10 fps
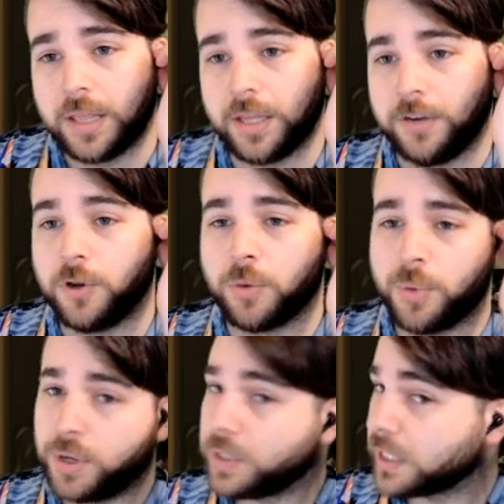That if your
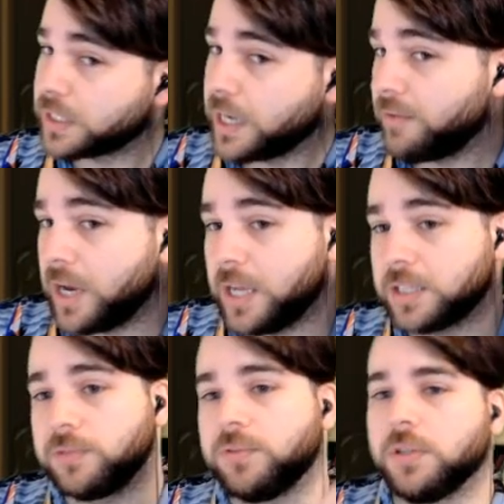opponent doesn't have an
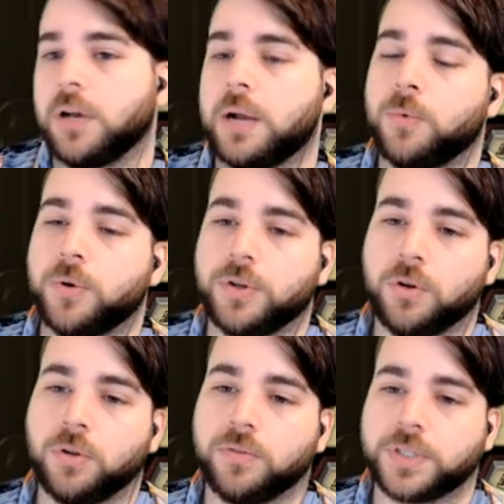answer for Light Warden,
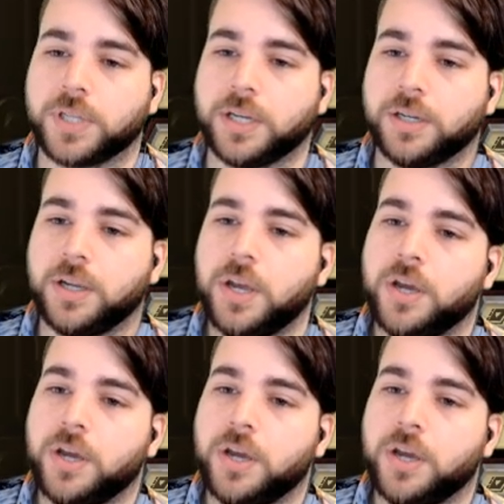all of a sudden